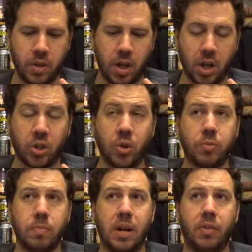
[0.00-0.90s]
a good
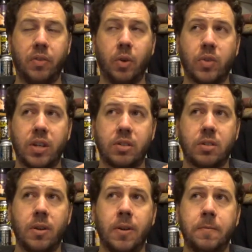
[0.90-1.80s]
mouthfeel.
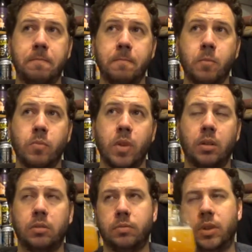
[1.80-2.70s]
There's,
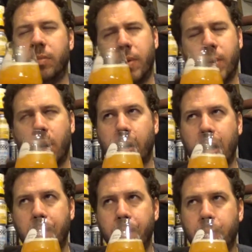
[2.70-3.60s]
let me go again.